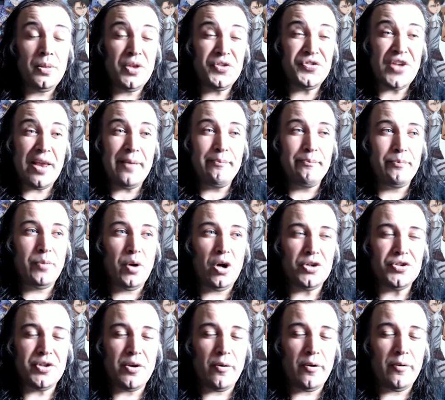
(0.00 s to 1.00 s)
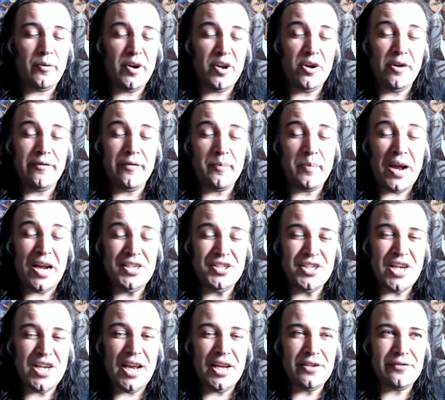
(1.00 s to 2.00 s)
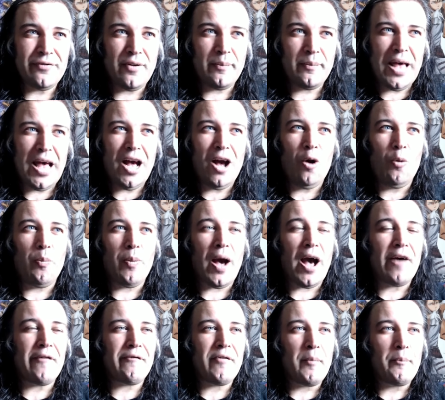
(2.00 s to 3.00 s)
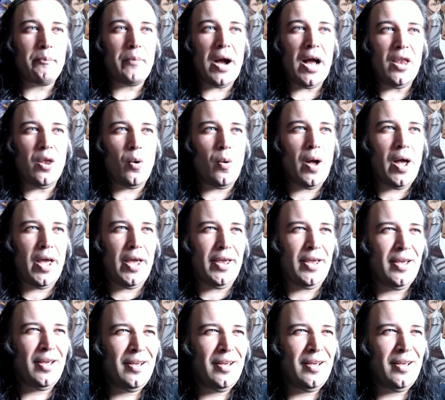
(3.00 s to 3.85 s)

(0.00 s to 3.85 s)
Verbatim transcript: the same books that were recovered by giants from Elbaf, by the way.